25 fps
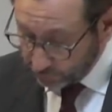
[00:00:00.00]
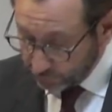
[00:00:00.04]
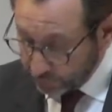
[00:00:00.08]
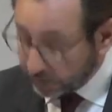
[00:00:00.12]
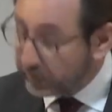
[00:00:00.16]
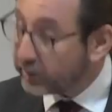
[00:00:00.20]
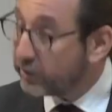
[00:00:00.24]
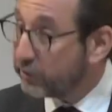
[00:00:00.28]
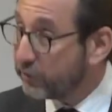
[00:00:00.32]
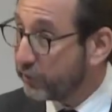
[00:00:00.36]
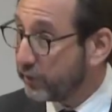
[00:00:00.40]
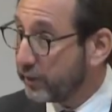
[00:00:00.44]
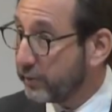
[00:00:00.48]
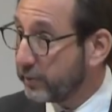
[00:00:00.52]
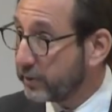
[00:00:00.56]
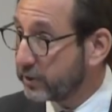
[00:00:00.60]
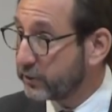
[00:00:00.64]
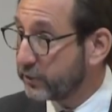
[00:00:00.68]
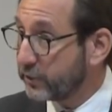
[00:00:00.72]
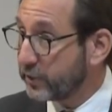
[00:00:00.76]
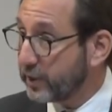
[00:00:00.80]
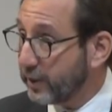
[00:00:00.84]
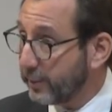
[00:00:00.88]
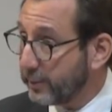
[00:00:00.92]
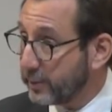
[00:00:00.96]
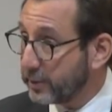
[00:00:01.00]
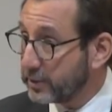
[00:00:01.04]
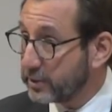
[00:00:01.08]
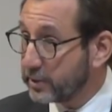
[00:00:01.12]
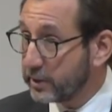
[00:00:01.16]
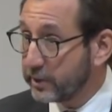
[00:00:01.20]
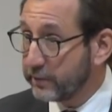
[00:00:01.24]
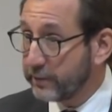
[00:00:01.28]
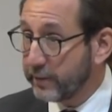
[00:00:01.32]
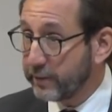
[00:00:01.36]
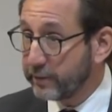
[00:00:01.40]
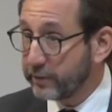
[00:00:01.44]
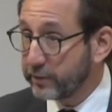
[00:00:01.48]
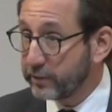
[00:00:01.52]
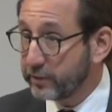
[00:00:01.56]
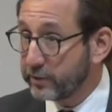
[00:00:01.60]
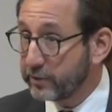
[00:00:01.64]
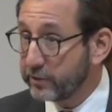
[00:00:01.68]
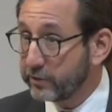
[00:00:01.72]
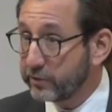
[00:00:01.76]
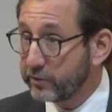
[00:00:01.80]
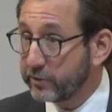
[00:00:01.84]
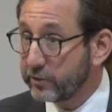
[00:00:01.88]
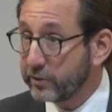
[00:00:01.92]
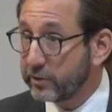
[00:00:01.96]
thank you very much for coming to give
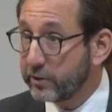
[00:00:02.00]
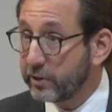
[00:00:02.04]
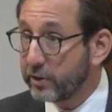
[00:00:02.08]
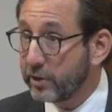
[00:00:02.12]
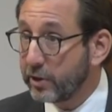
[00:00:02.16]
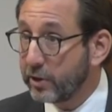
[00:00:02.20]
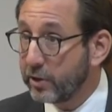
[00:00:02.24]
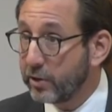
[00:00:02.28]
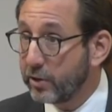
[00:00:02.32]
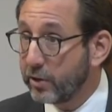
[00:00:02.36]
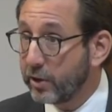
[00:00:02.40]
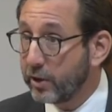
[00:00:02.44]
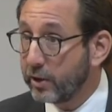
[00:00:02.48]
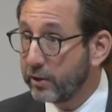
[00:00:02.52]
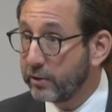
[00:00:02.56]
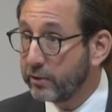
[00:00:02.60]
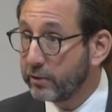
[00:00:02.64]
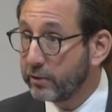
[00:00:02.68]
evidence? No.